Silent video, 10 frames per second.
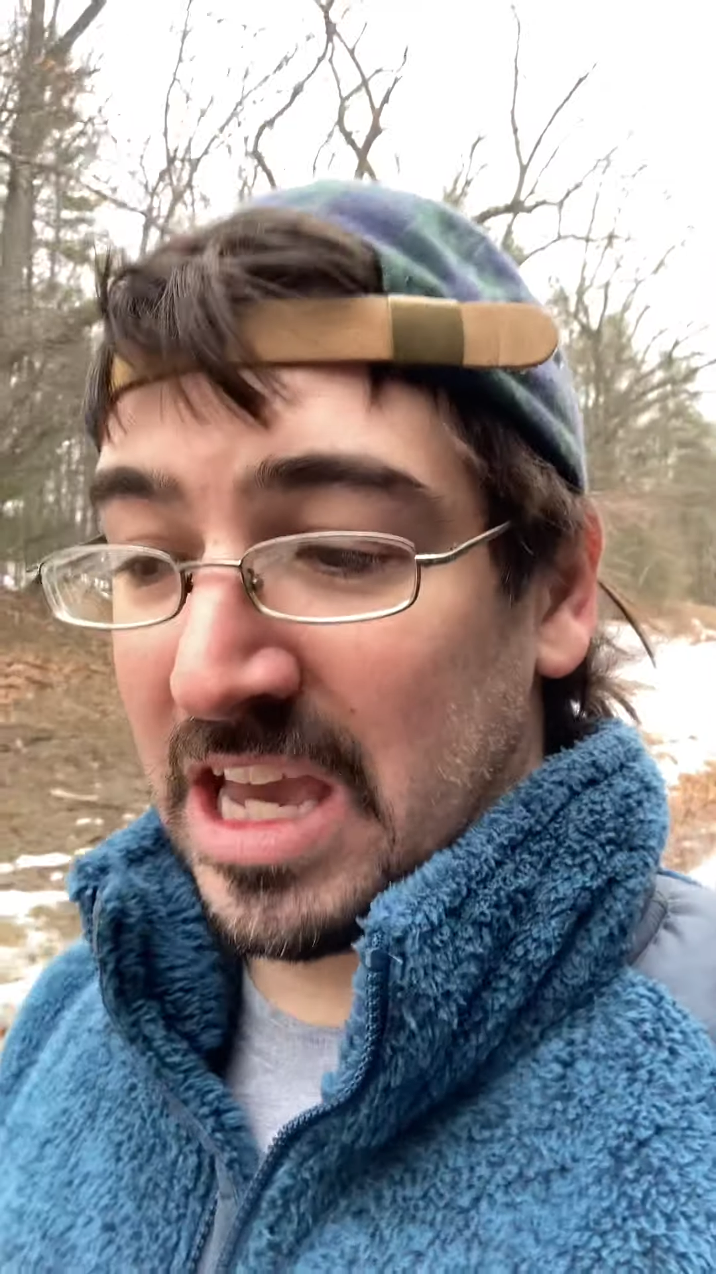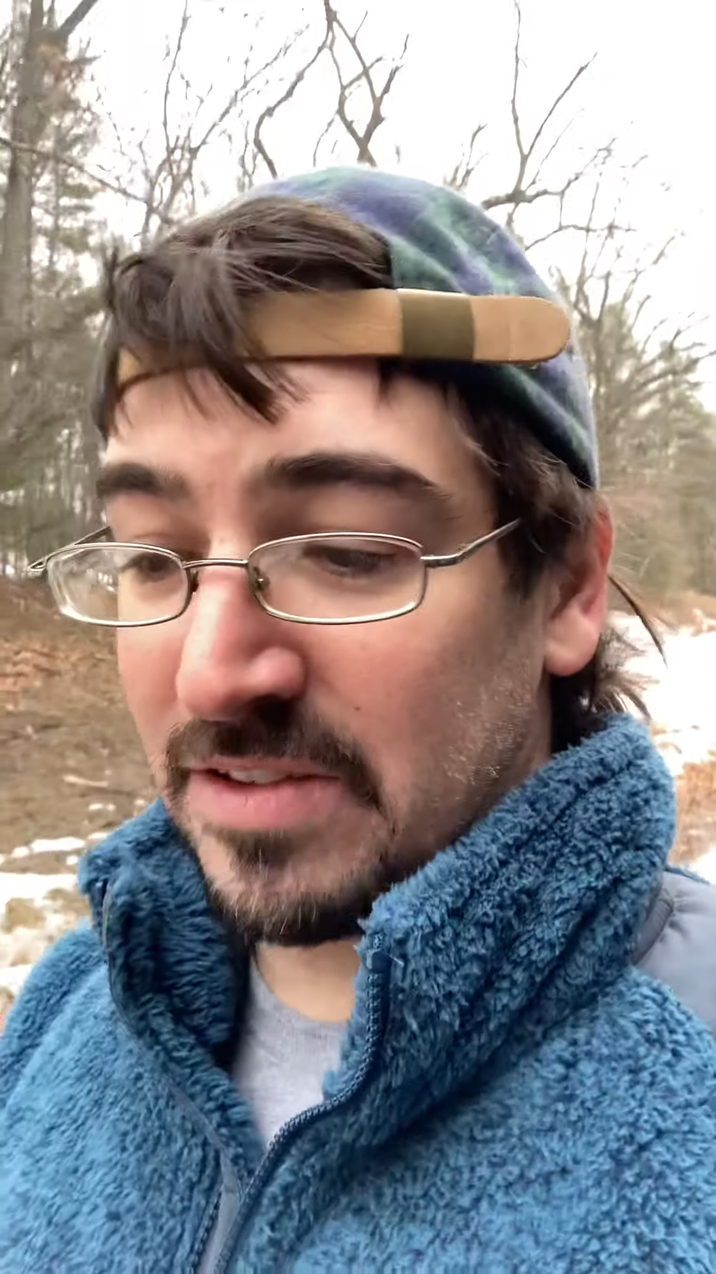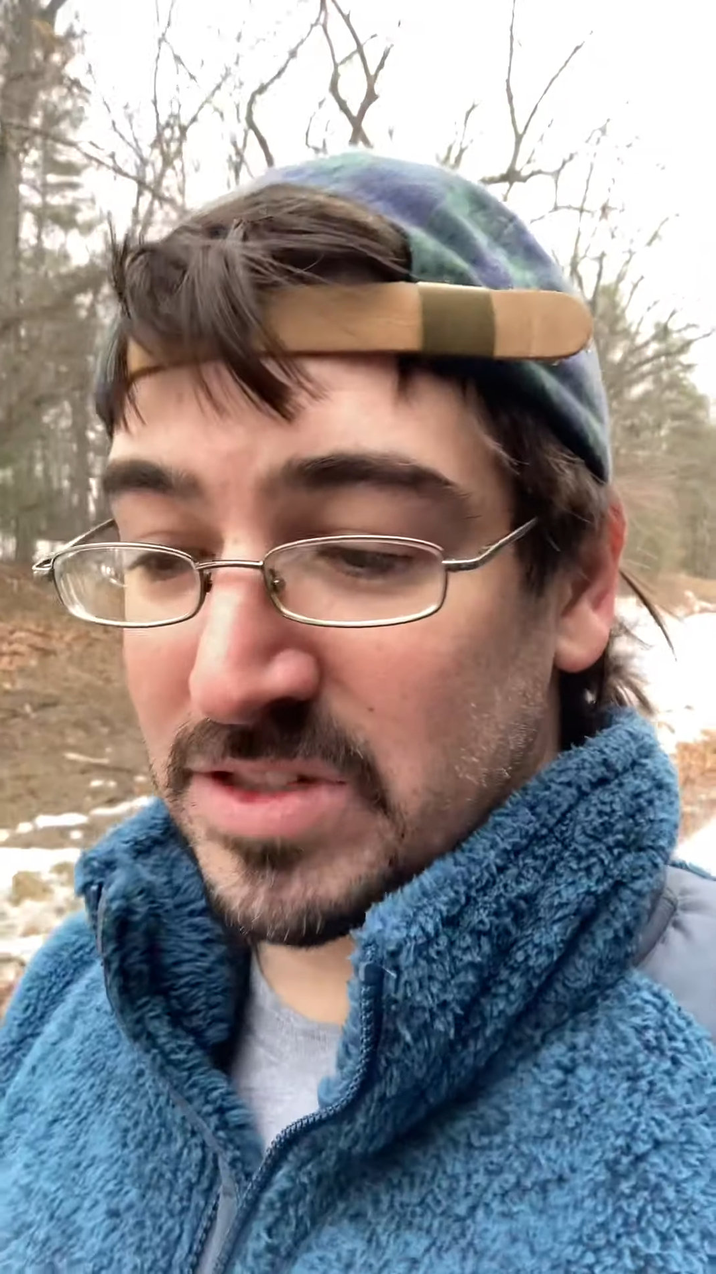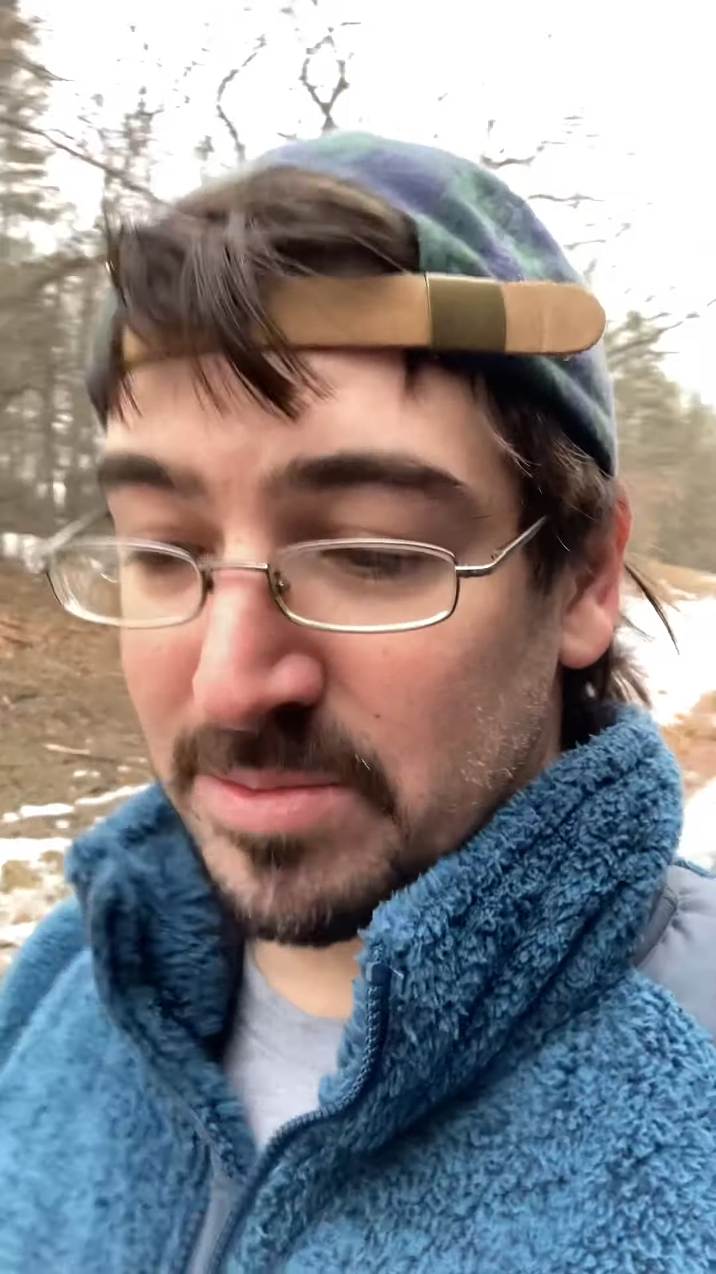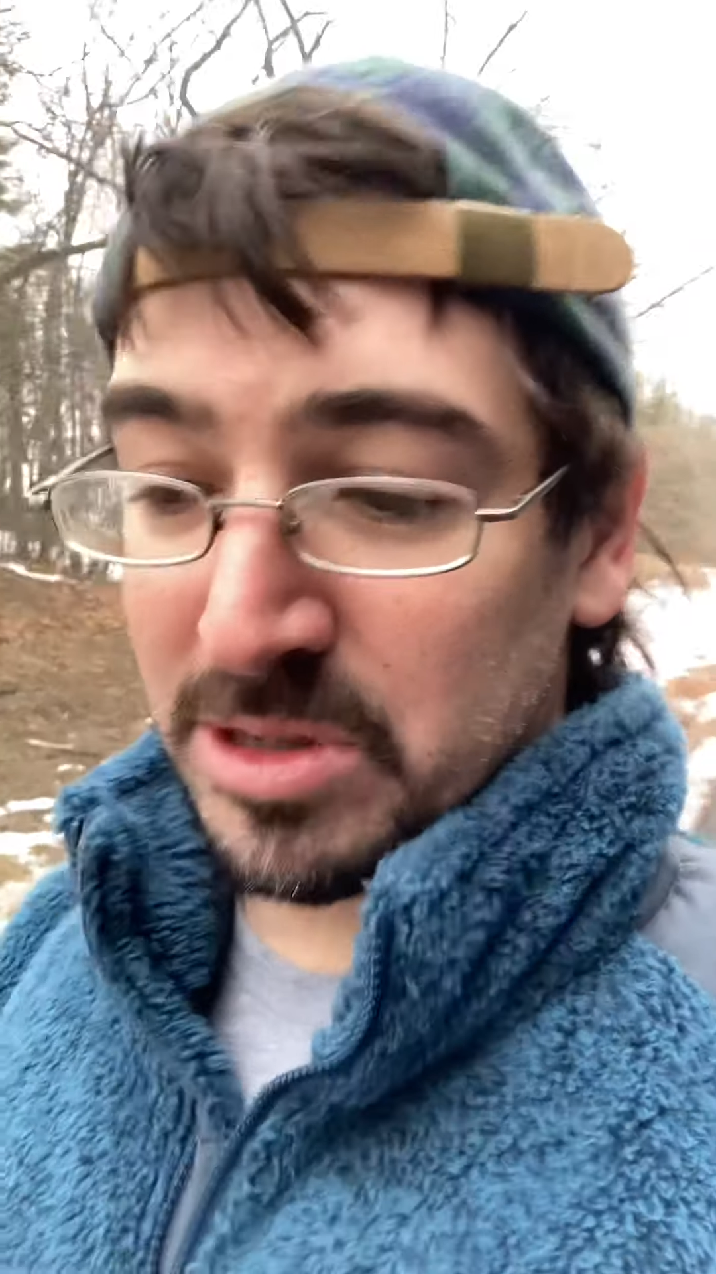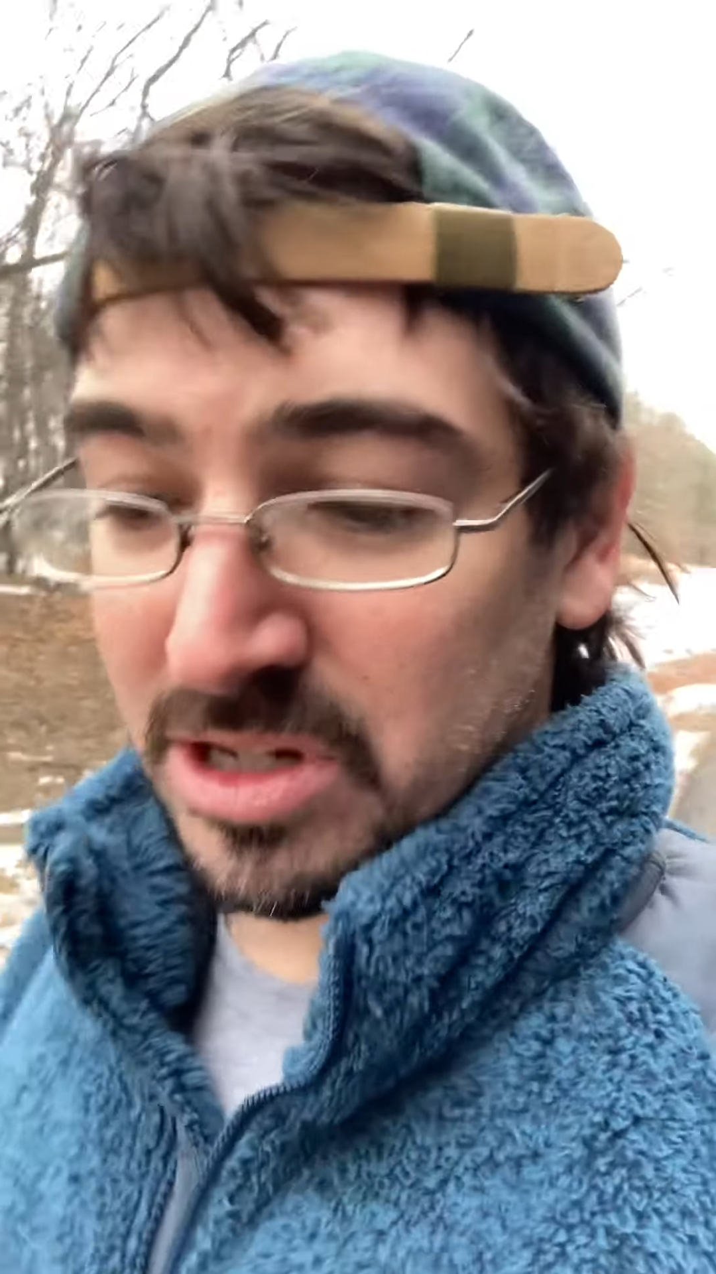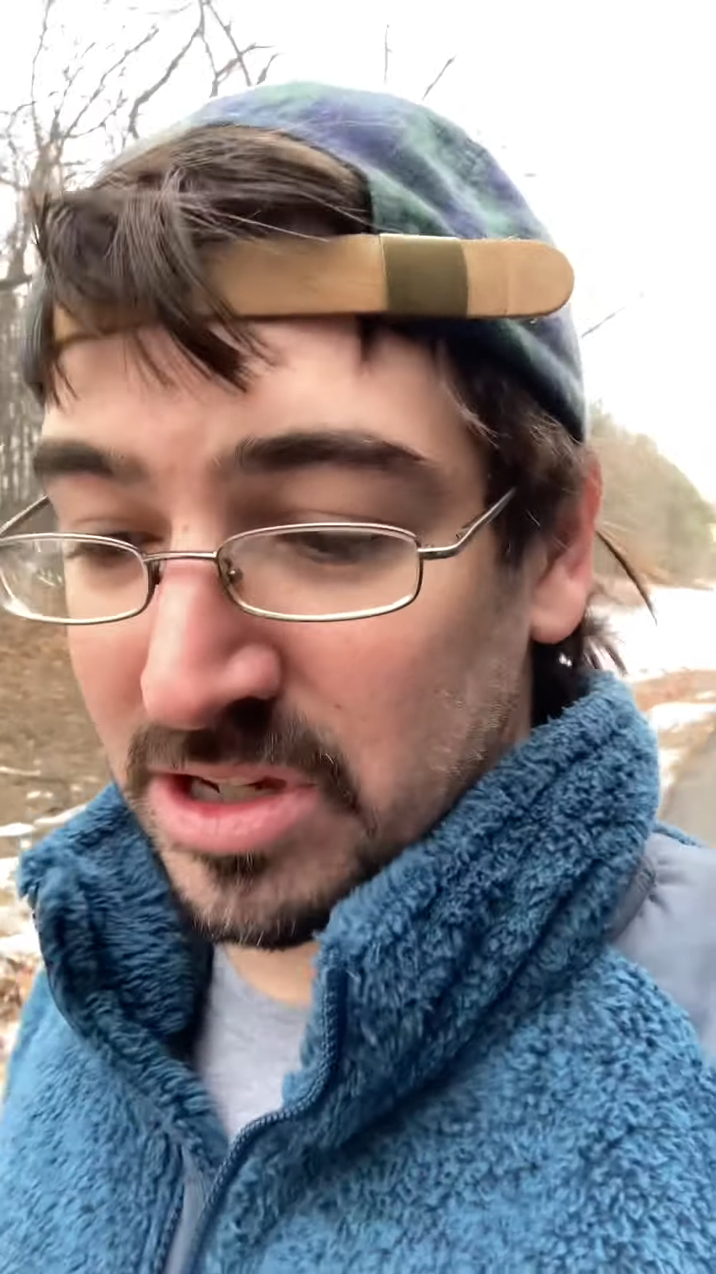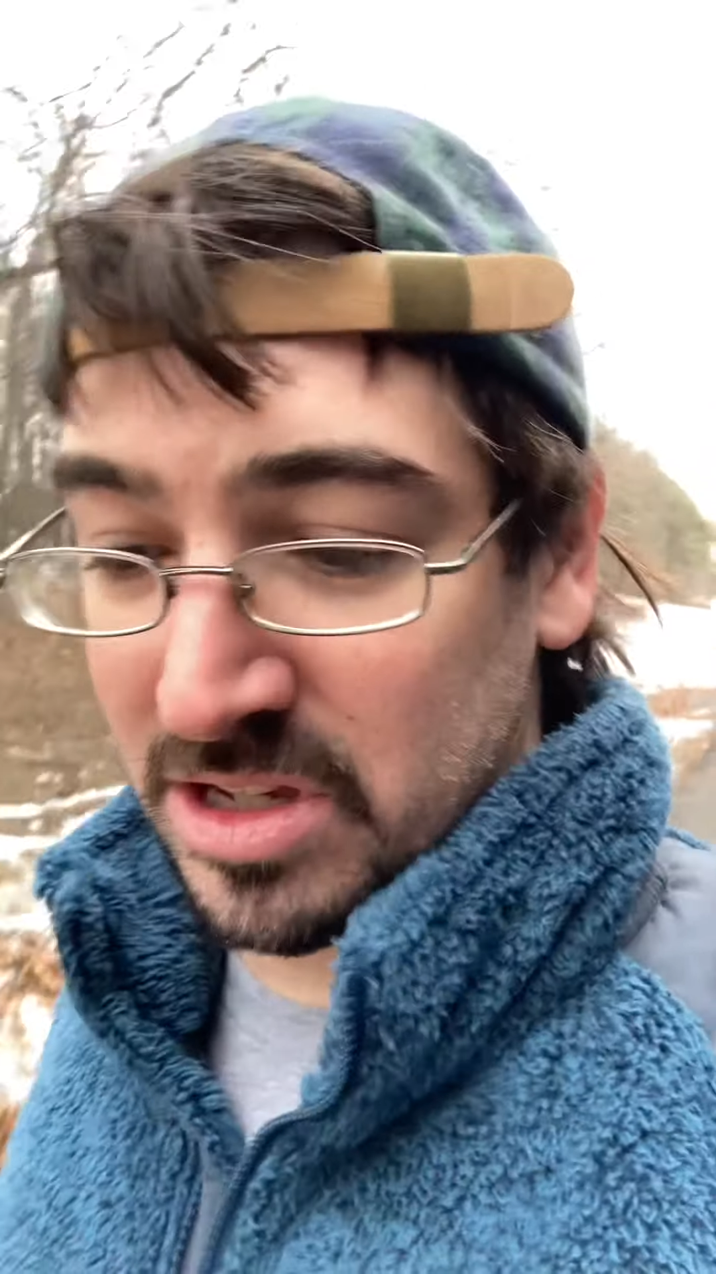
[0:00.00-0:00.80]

have some of the